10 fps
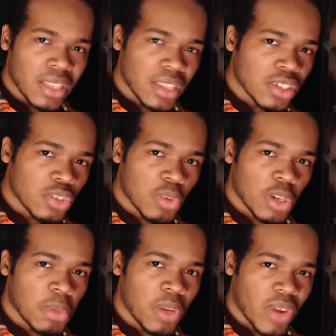doesn't want
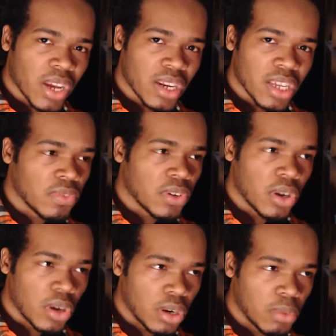to be recognized for the
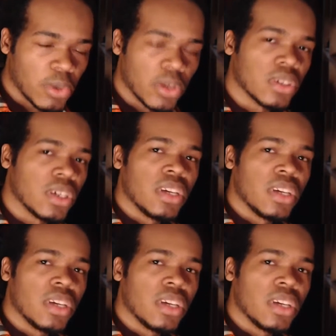hard work